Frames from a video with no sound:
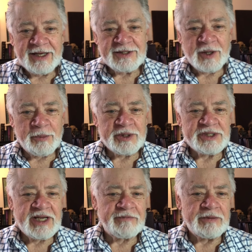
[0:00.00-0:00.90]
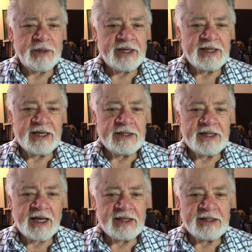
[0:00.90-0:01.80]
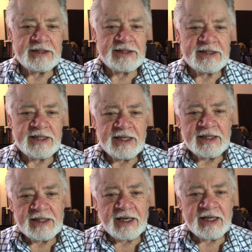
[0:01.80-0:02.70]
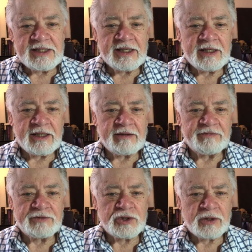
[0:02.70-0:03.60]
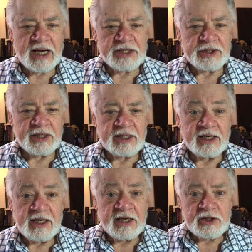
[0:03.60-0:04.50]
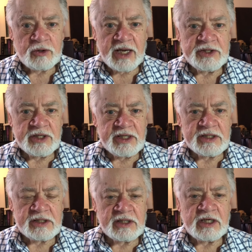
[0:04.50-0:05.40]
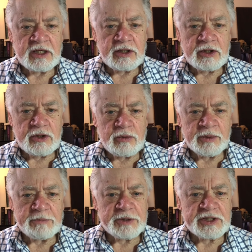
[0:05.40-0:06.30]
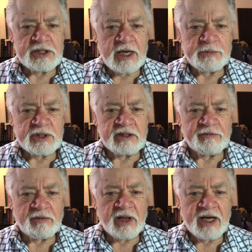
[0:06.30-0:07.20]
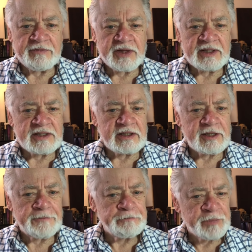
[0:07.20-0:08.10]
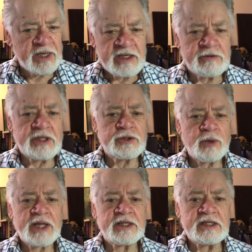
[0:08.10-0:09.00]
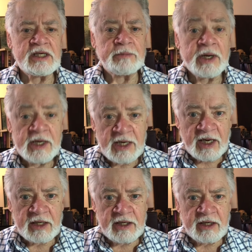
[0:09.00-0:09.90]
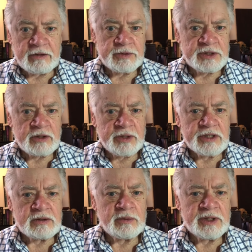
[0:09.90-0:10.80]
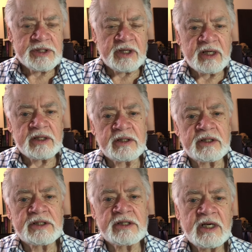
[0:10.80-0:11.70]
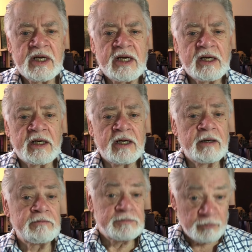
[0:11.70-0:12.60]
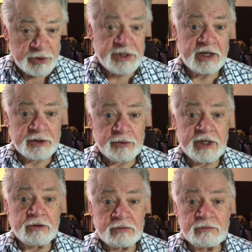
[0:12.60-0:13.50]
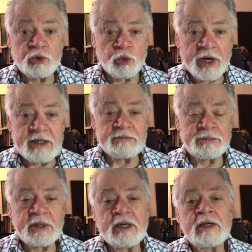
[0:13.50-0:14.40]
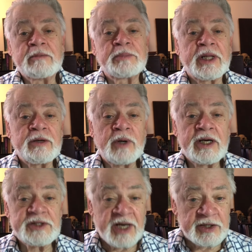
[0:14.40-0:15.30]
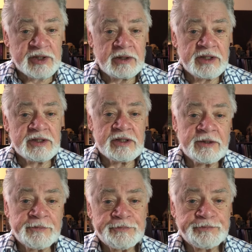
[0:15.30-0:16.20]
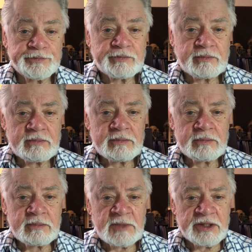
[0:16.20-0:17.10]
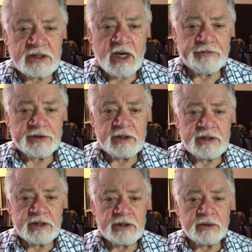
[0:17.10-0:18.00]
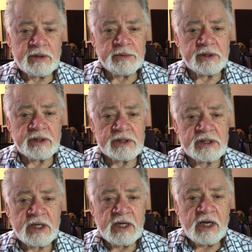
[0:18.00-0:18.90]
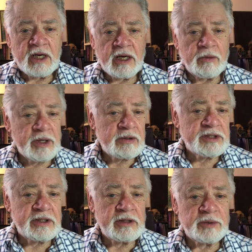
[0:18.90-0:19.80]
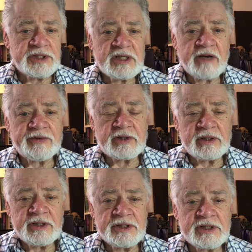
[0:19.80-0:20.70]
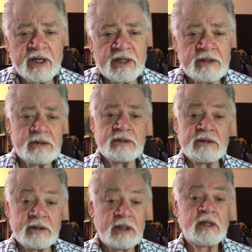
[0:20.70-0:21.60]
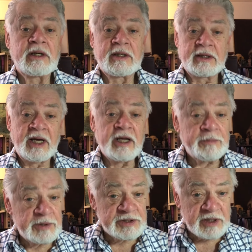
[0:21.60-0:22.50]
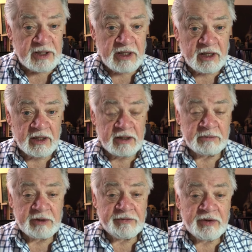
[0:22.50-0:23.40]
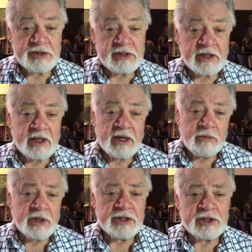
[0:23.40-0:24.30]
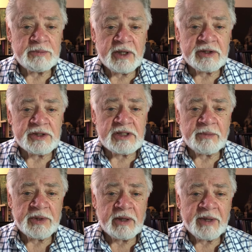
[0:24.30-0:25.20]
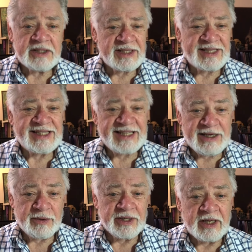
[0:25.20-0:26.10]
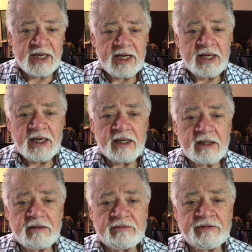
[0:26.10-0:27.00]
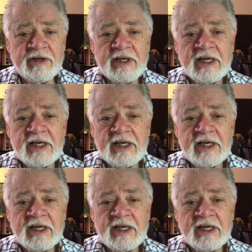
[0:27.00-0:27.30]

to almost everybody, and that is the idea of tragedy. Tragedy is a human perception of life that uh, is is, rather deep, and, and, it was the Greeks who originated this um, with their three great uh, playwrights, Aeschylus, Sophocles, and Euripides. Uh, we're going to deal with Sophocles and Oedipus the King. But first, I, I want to just mention something about the theory of